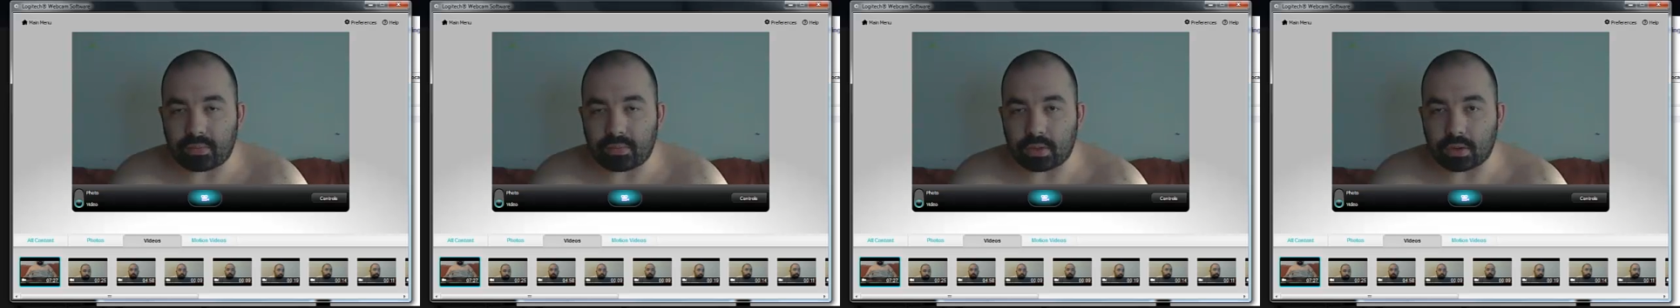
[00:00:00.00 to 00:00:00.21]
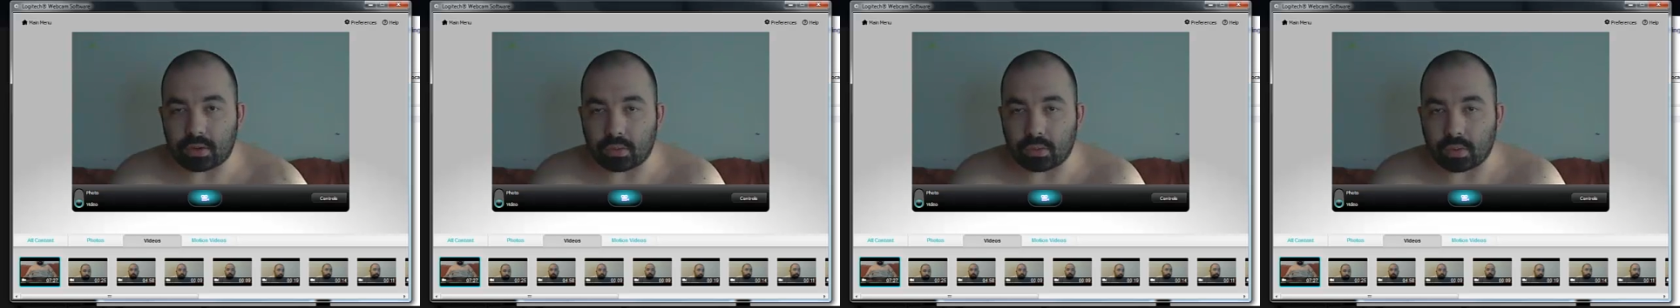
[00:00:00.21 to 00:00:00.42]

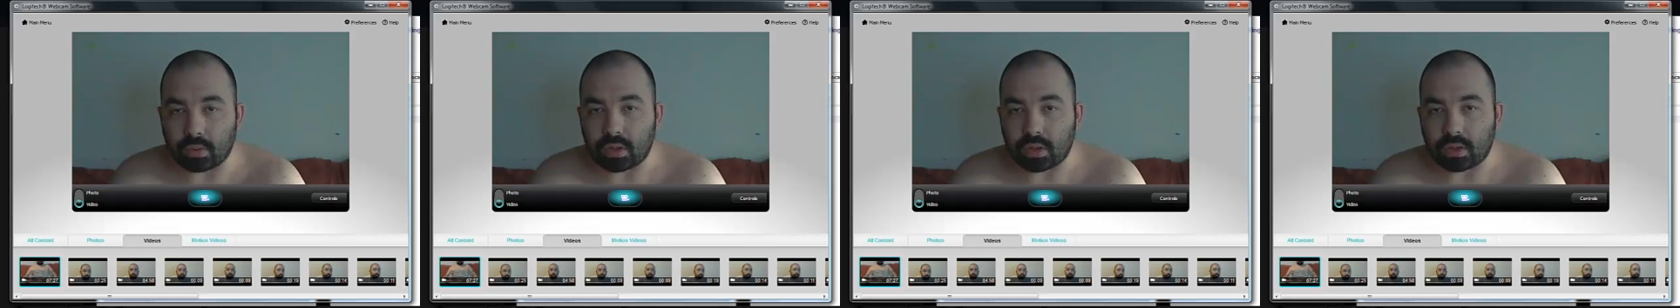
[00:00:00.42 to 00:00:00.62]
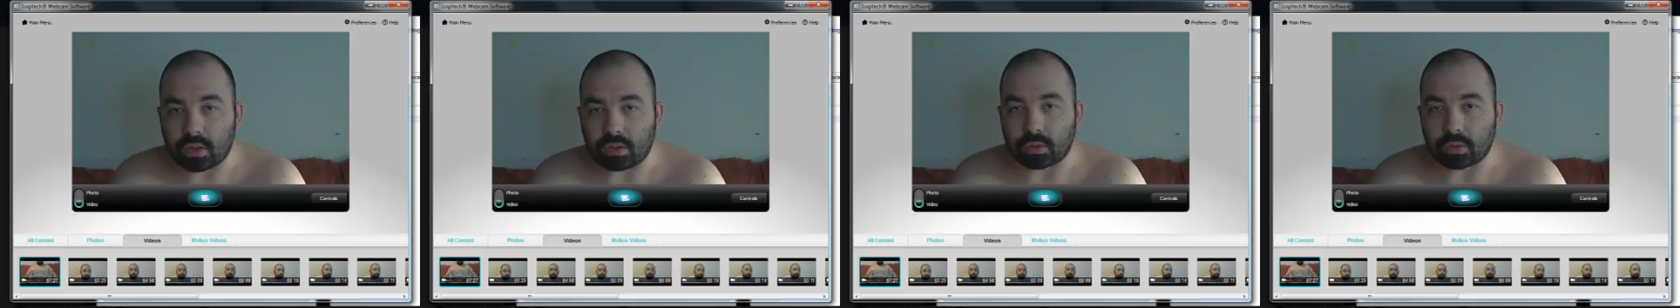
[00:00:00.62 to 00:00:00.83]
the
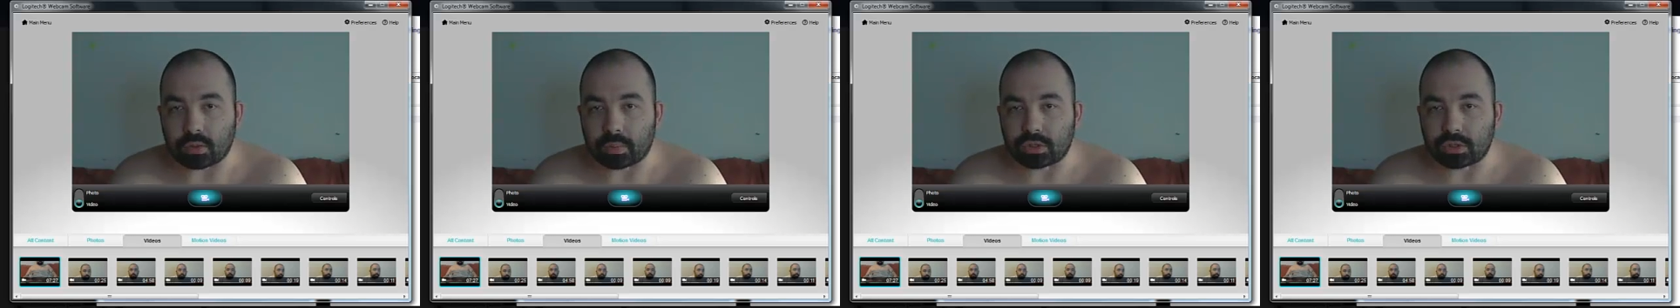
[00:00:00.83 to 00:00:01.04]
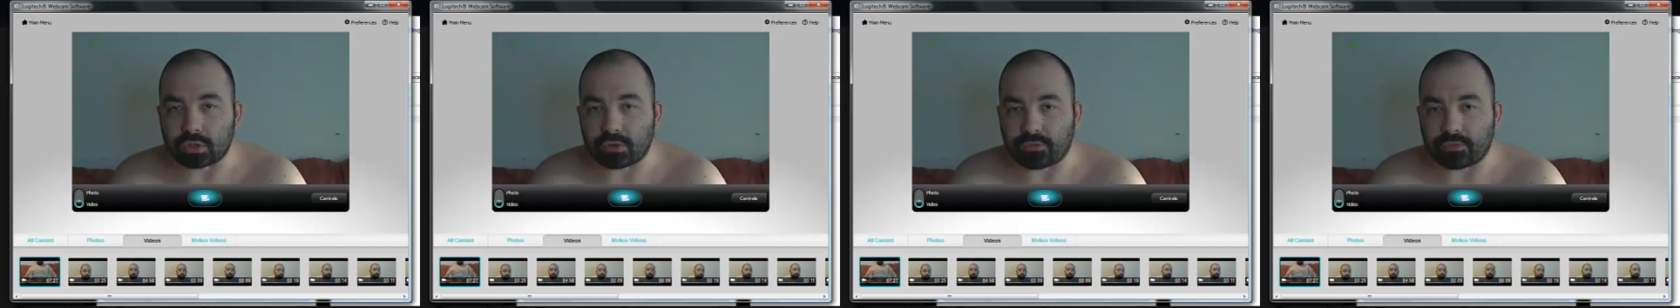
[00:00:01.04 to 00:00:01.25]

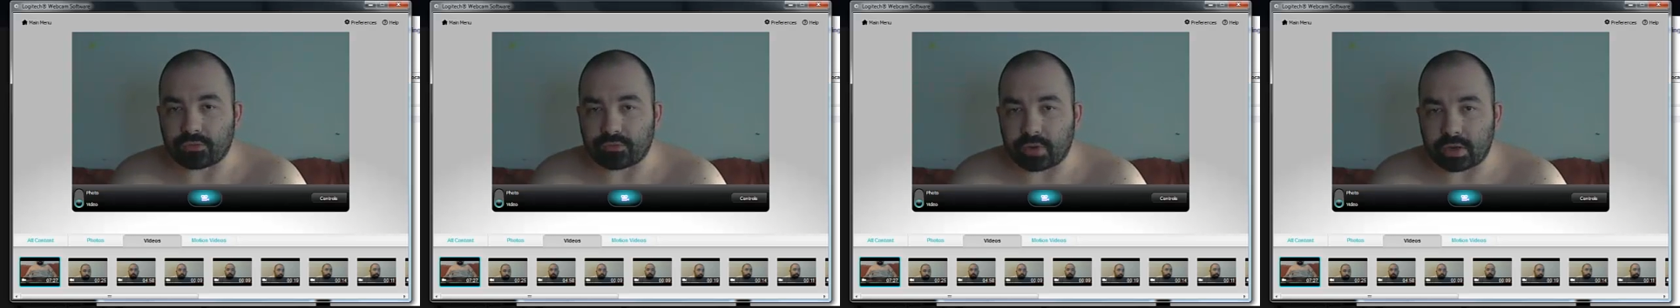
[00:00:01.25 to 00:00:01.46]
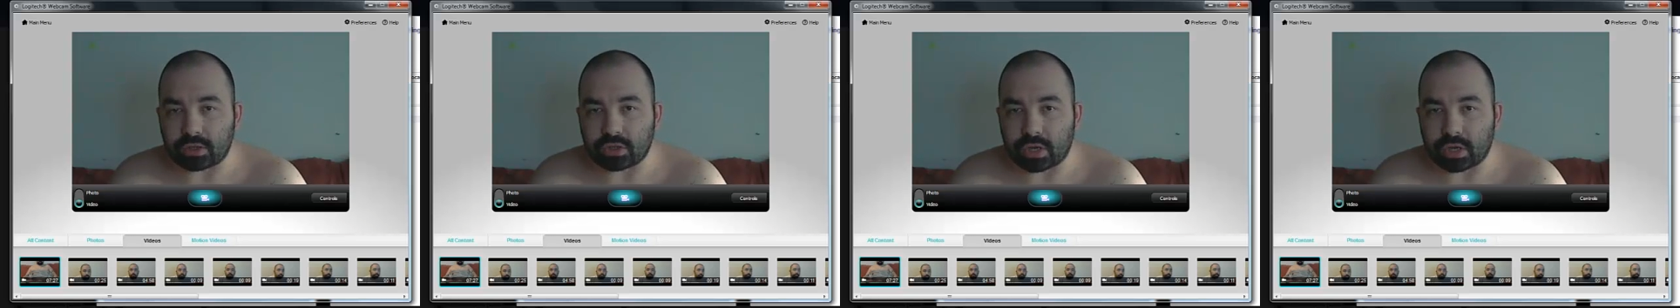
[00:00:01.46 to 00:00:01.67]
original
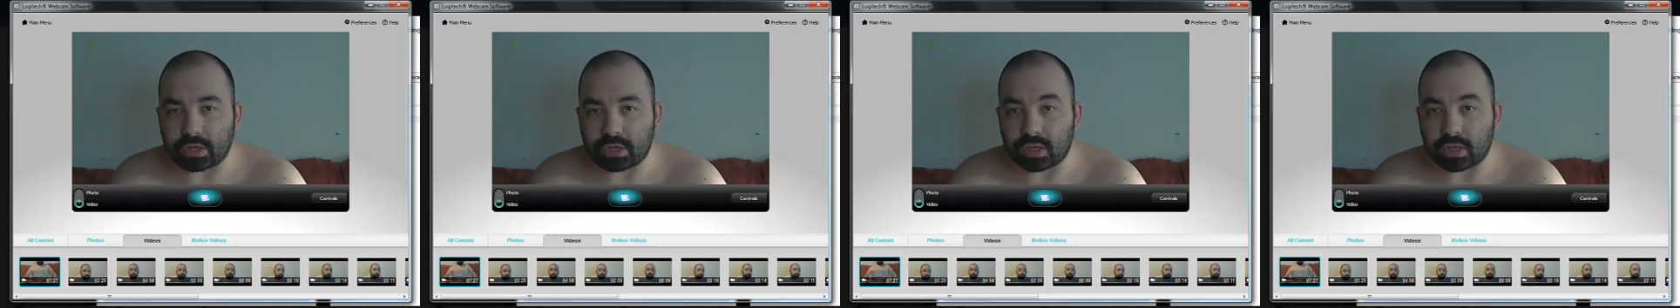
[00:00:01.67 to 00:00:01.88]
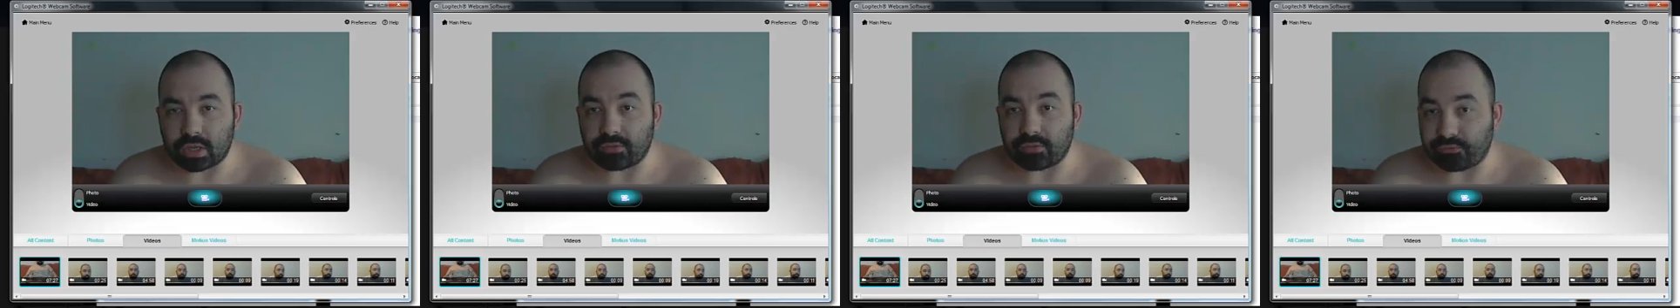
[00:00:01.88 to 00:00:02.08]

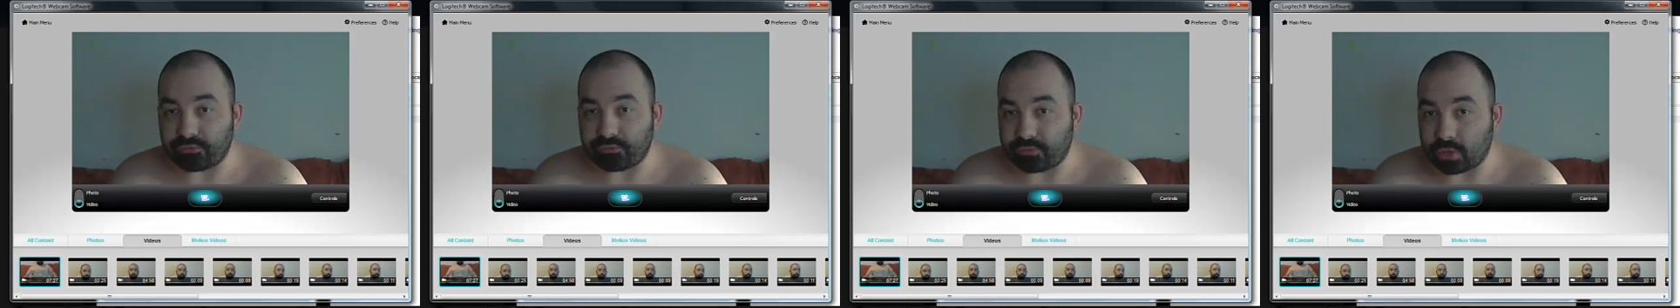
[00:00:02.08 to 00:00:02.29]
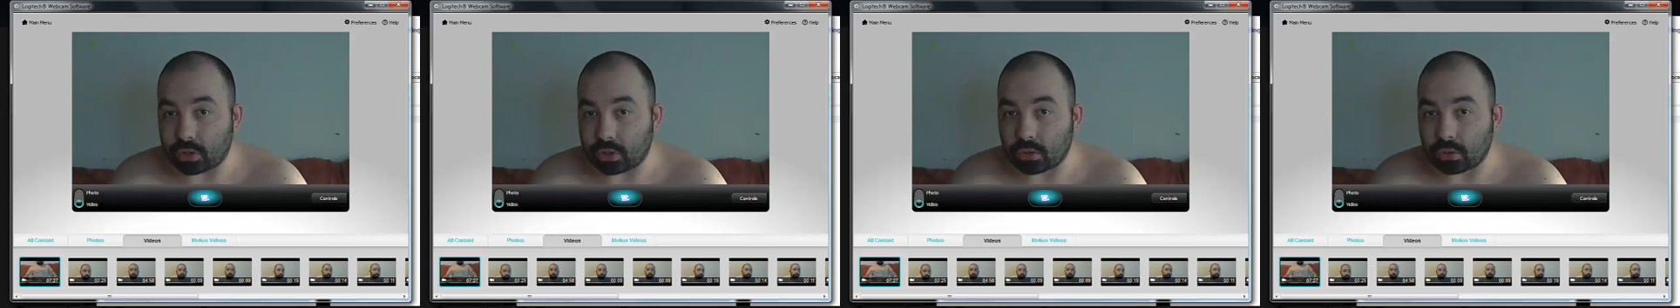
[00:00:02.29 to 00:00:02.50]
franchise and
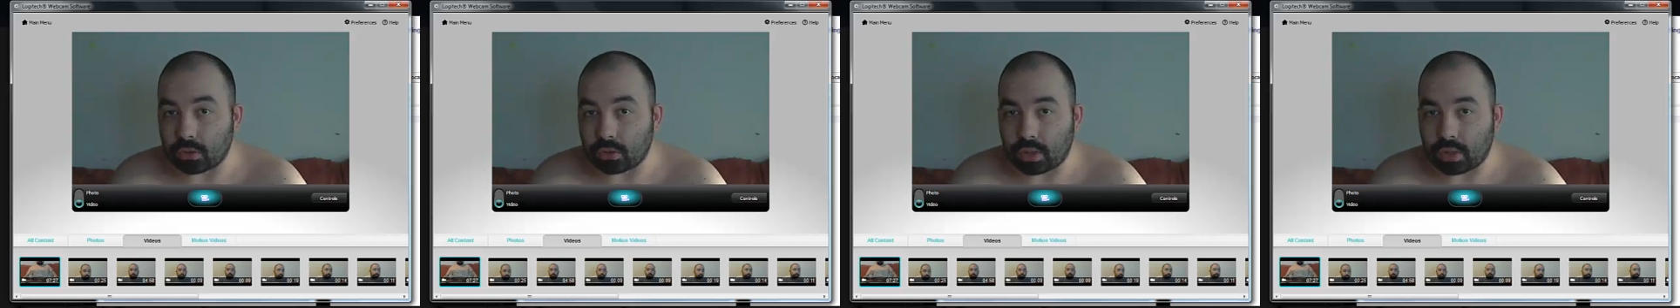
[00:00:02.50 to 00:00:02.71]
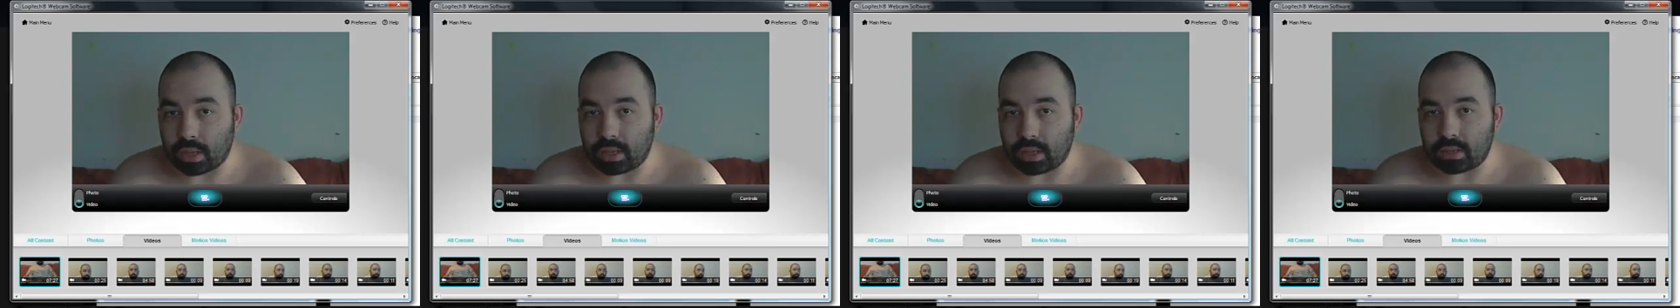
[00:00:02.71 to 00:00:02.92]

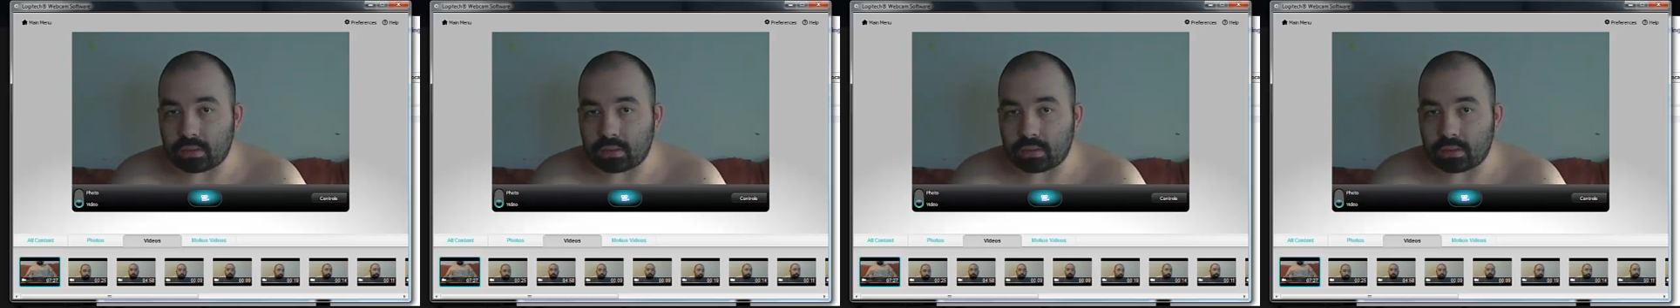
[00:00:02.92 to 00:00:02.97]
feel like